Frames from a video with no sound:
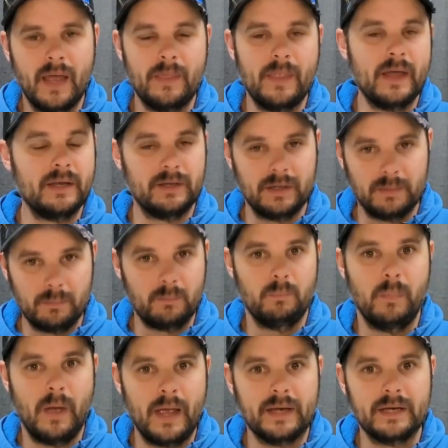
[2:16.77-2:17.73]
and that
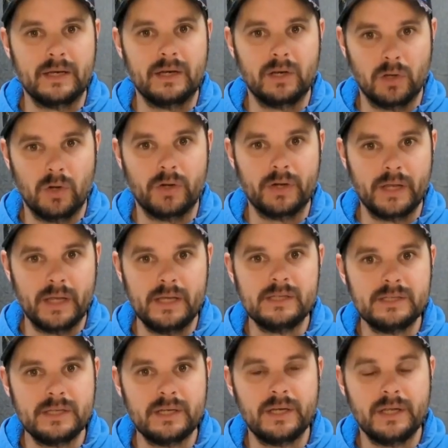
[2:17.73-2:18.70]
made it a lot
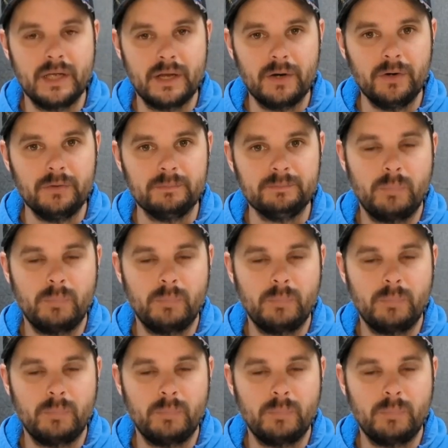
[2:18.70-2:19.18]
easier to get on.